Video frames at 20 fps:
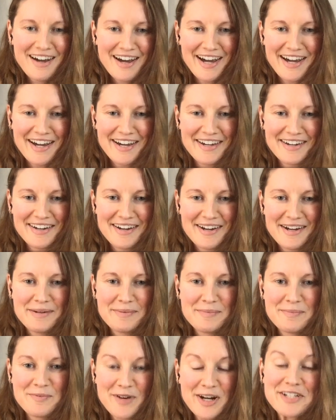Hi,
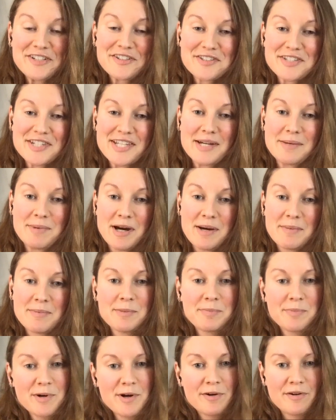I'm Rachel Slaybaugh. I'm a
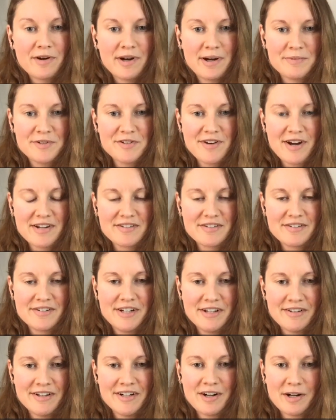program director
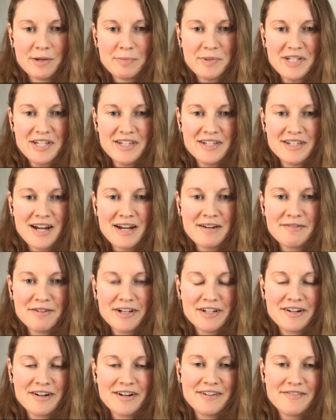here at ARPA-E and I
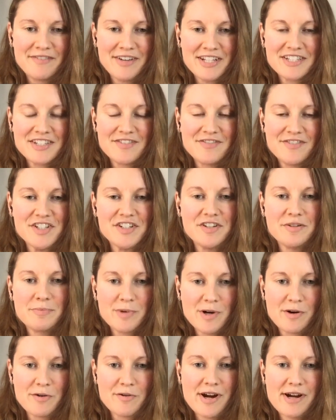run our Advanced Fission
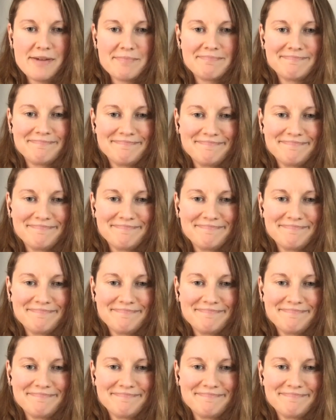program.